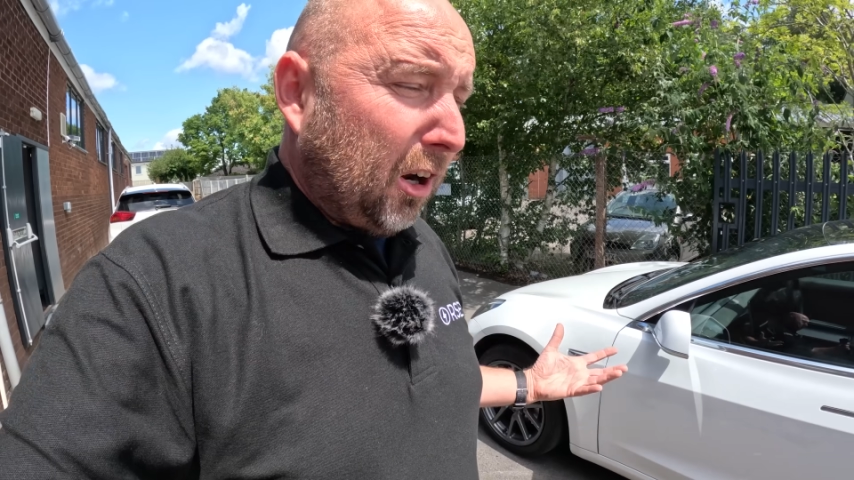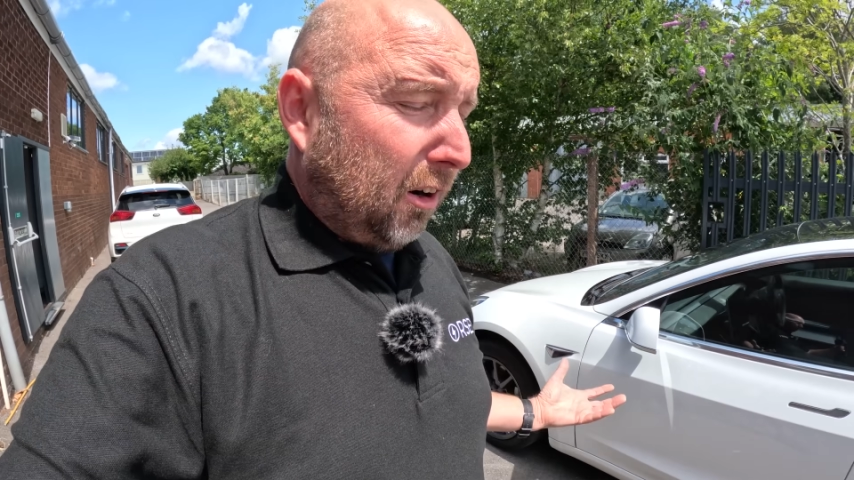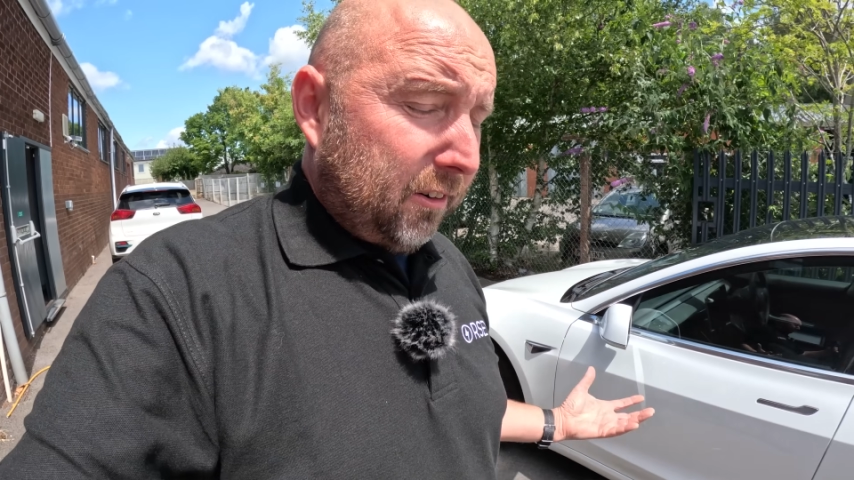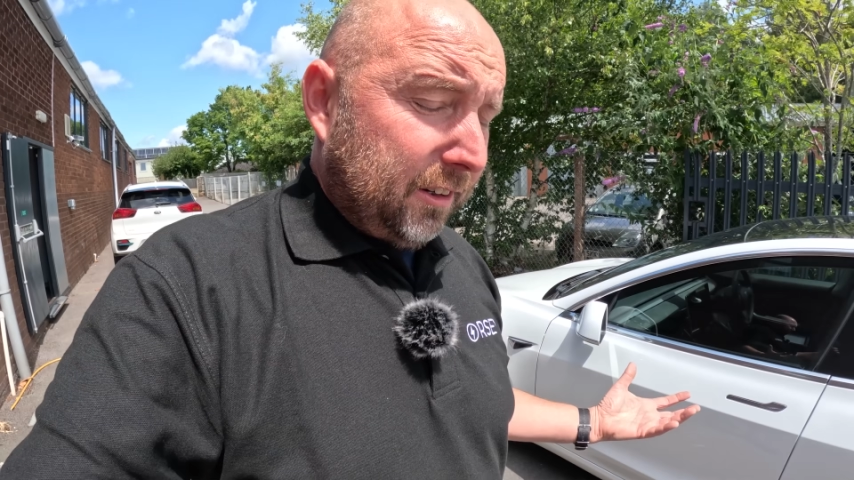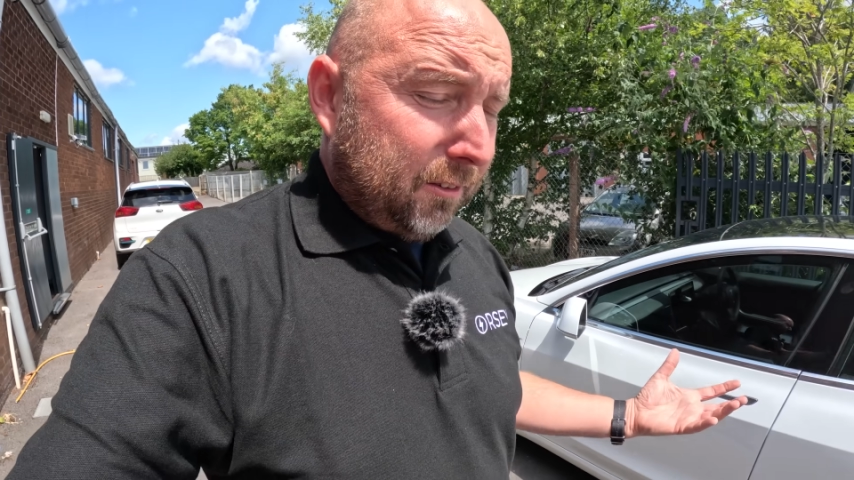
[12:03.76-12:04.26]

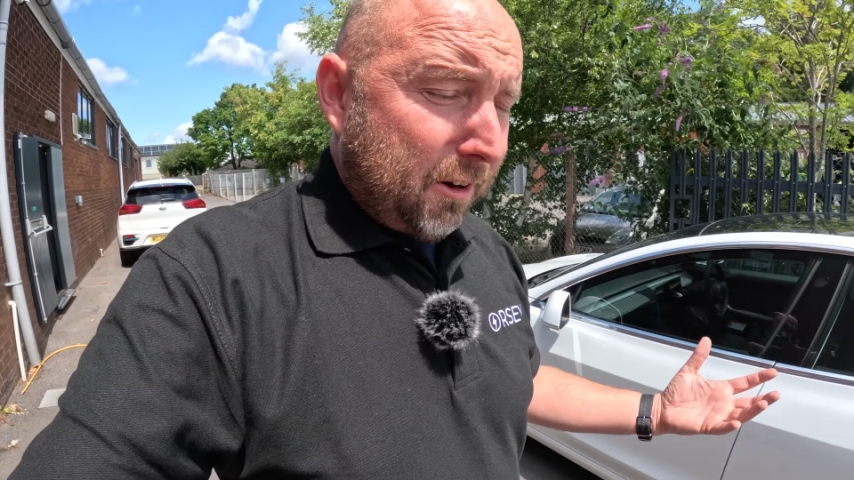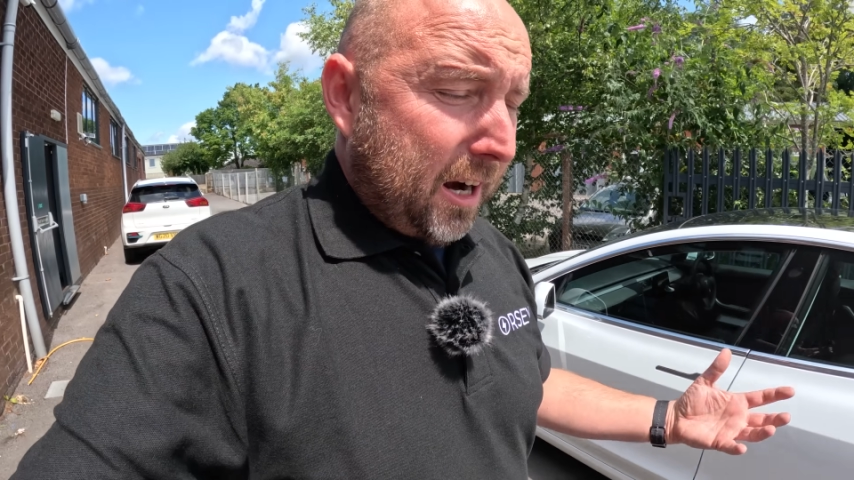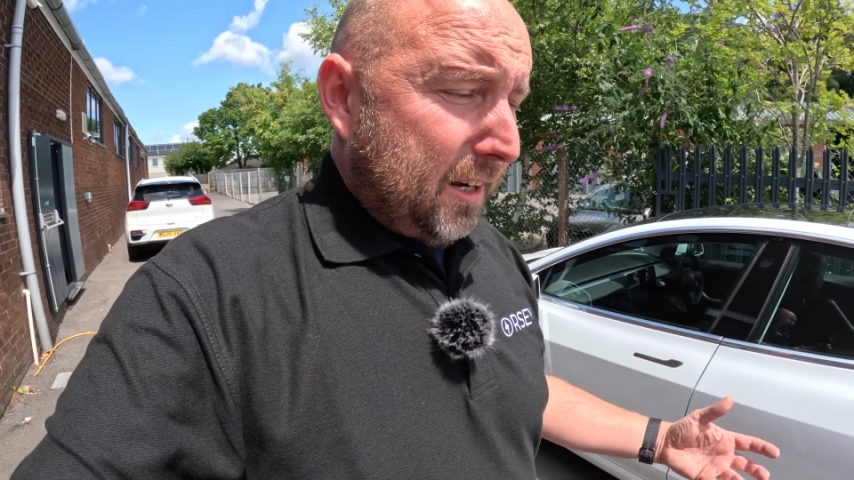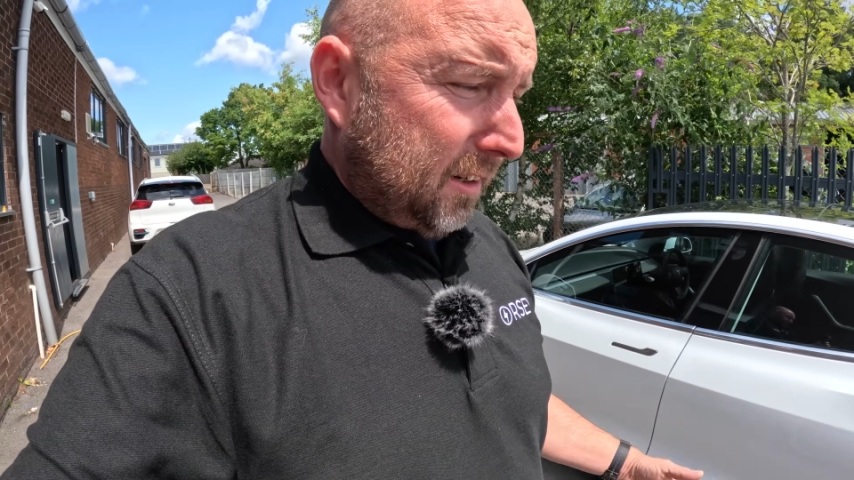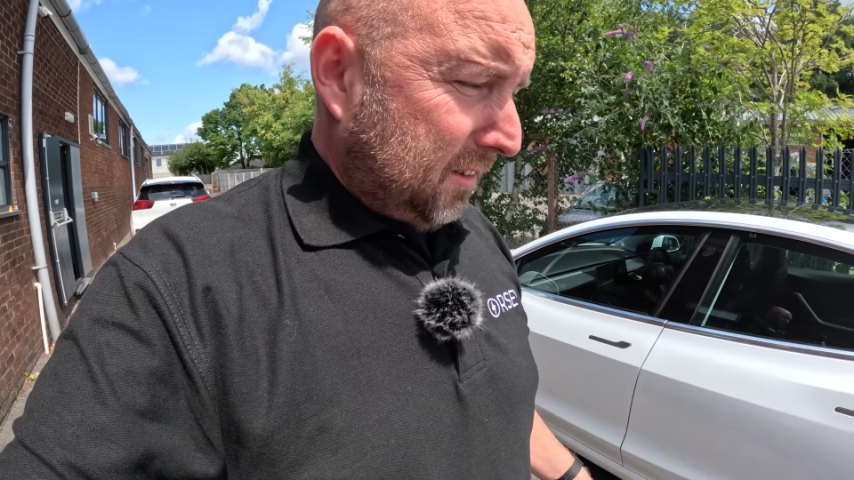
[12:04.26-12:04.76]
car in the
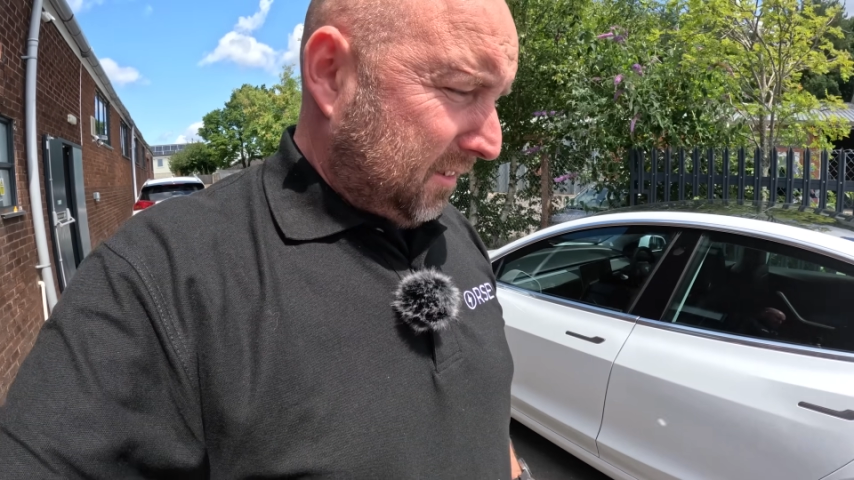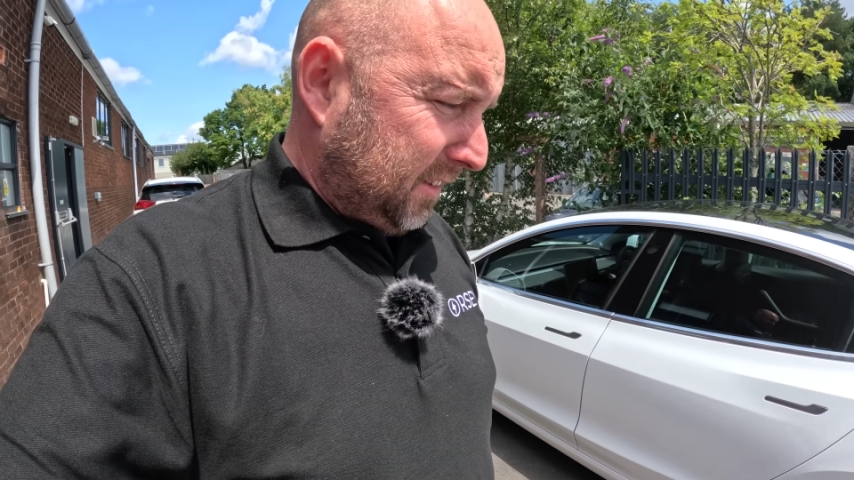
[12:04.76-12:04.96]
rain and